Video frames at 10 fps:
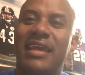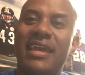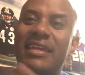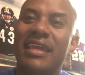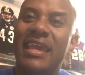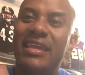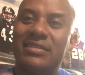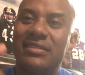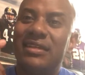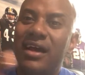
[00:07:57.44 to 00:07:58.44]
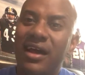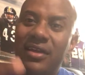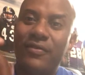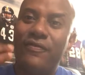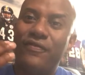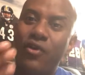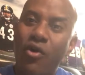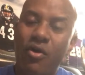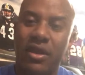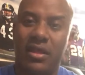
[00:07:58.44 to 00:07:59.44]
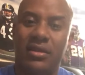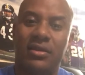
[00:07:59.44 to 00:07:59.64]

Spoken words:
And he hates God for it.